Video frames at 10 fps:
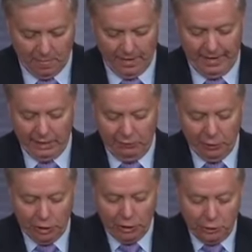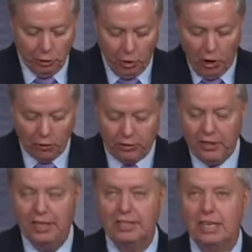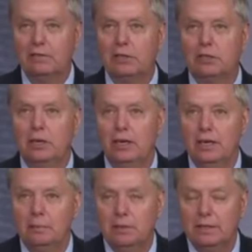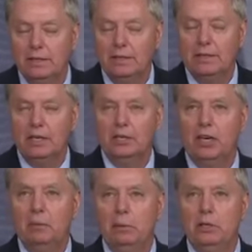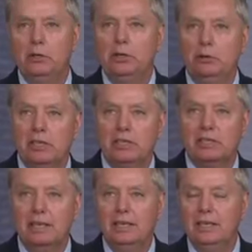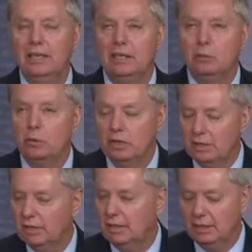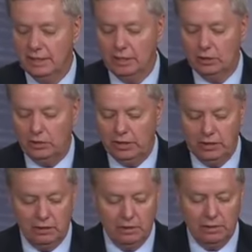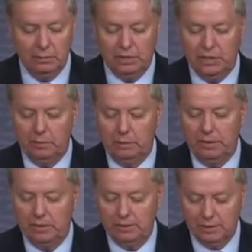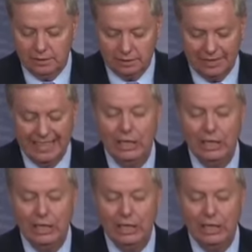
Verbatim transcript: And if you can do all the things I've described, under our bill, you can stay and one day get a green card and become an American citizen.